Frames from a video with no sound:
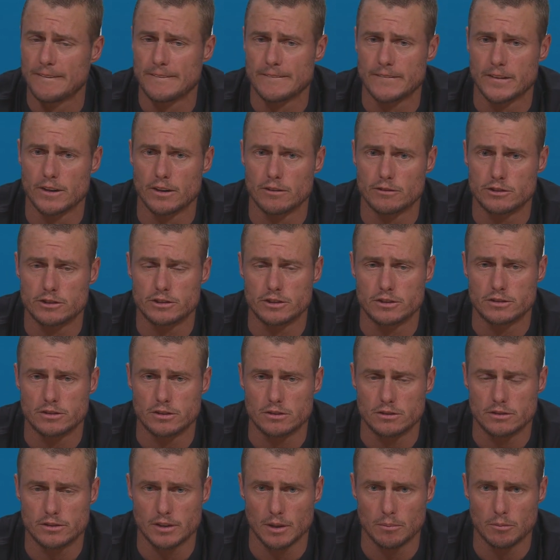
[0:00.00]
It obviously
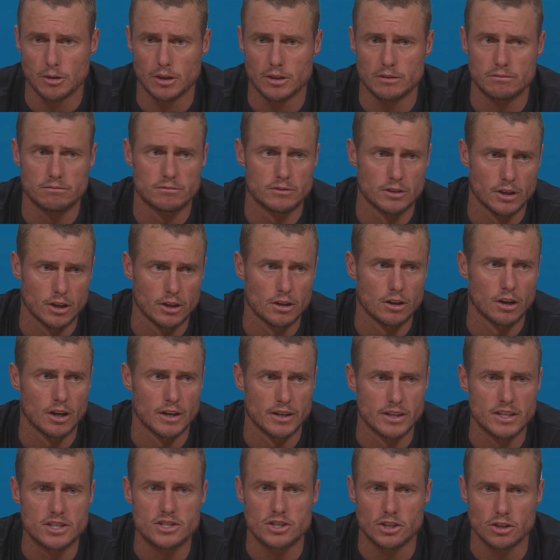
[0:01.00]
took someone, you know, like
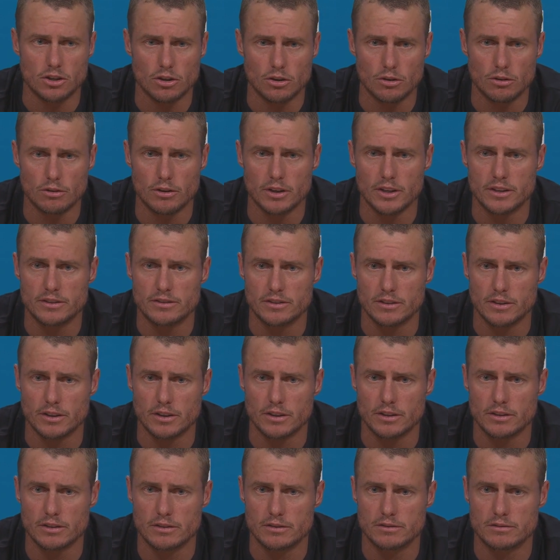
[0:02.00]
Nishikori
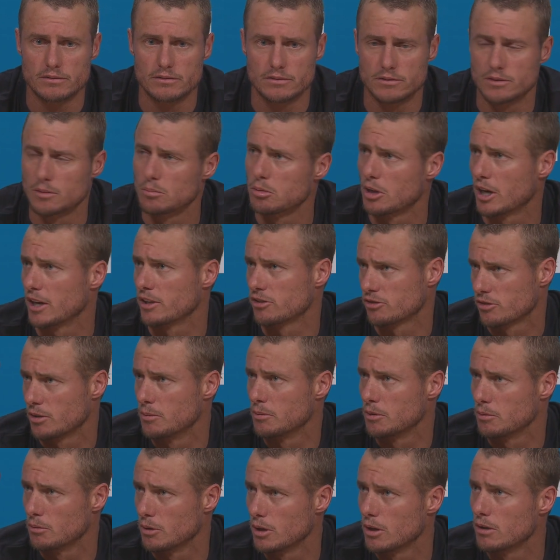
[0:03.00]
to play
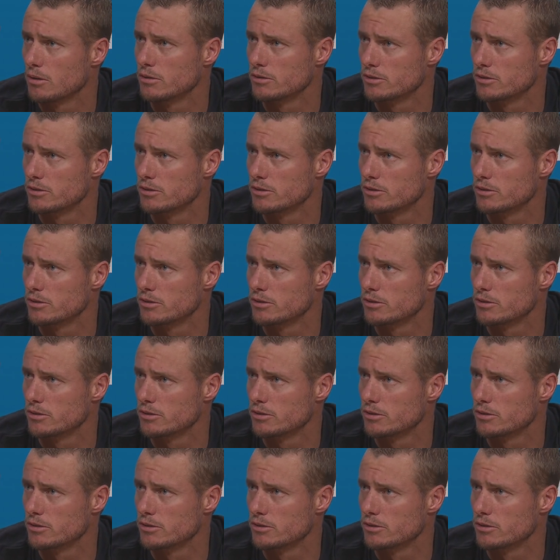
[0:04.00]
extremely well.